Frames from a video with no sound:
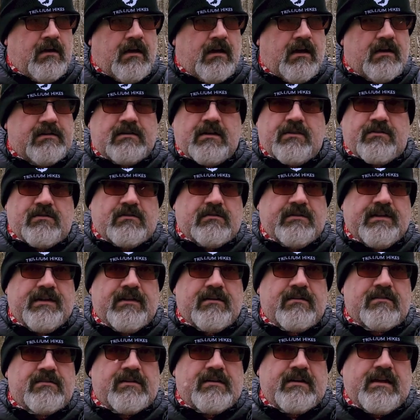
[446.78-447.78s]
another
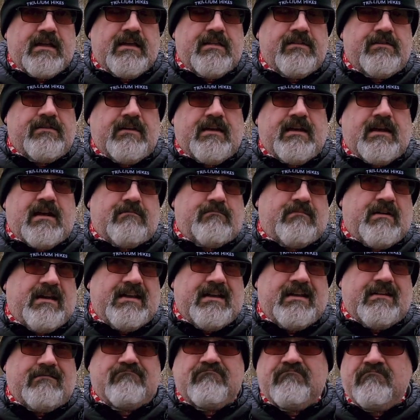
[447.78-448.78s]
layer underneath and I
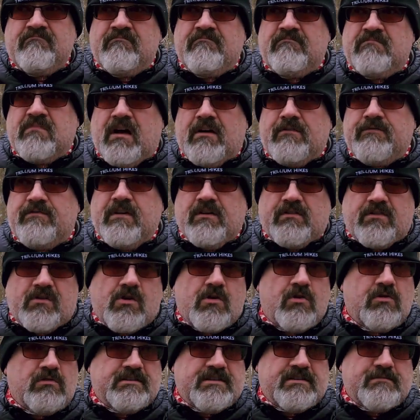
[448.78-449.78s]
might not feel the
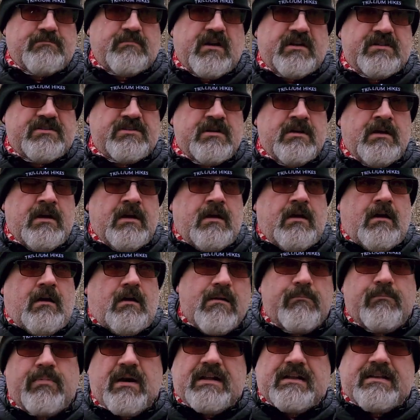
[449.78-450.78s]
cold as much,
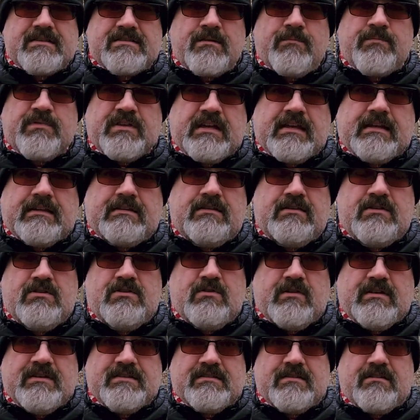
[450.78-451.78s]
but it's something
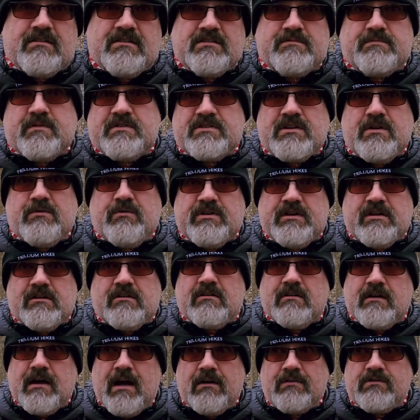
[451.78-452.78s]
to consider, especially when
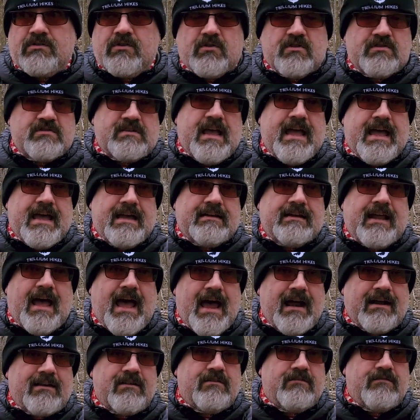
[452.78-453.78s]
you're outdoors and
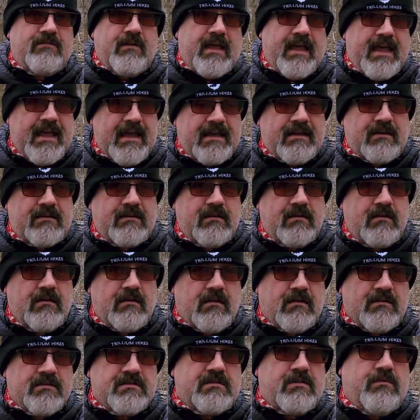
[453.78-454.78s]
active, and
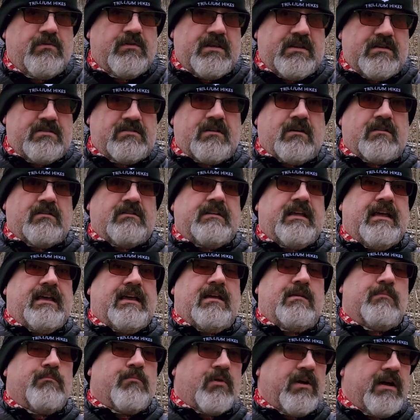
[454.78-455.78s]
also when you start
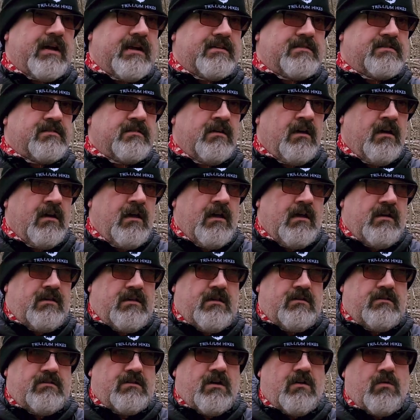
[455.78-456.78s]
taking breaks,
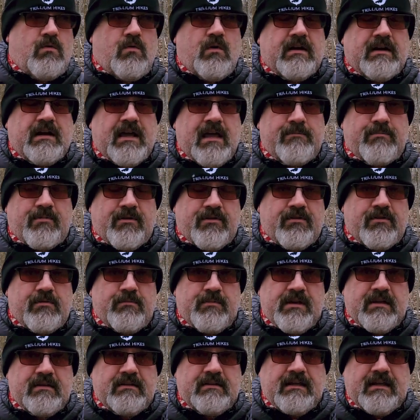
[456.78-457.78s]
you don't want
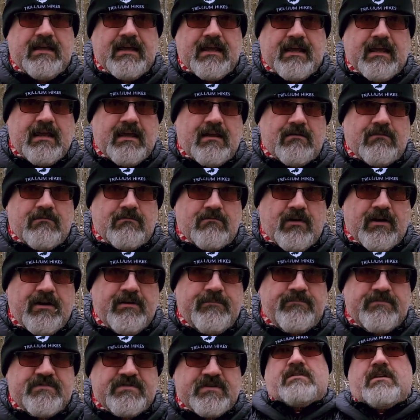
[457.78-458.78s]
hyperthermia to kick in, right?
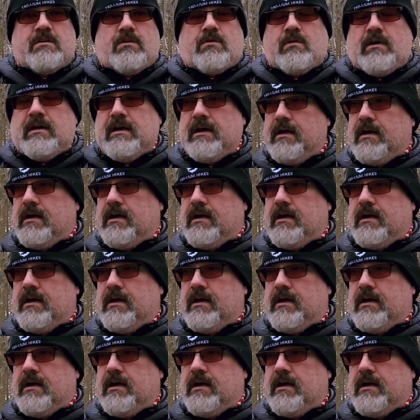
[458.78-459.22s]
So